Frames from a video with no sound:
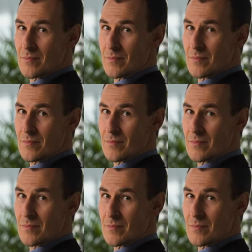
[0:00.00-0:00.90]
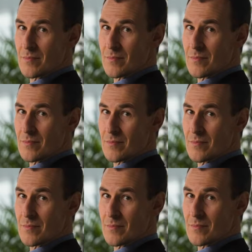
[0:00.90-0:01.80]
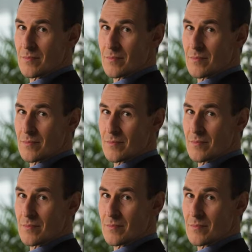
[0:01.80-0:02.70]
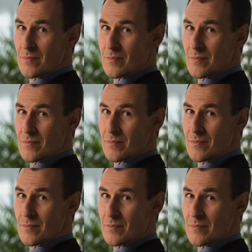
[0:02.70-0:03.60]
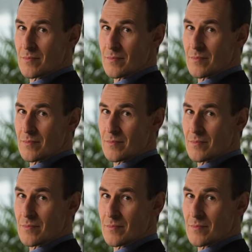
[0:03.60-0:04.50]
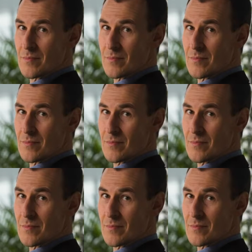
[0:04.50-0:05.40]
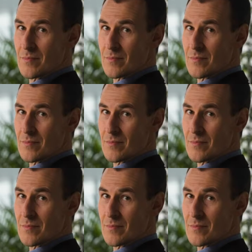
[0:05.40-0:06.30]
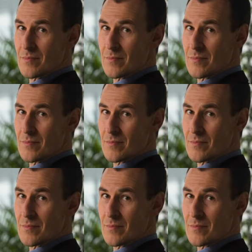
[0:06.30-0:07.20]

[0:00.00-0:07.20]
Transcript: The face doesn't move, so there is nothing to read.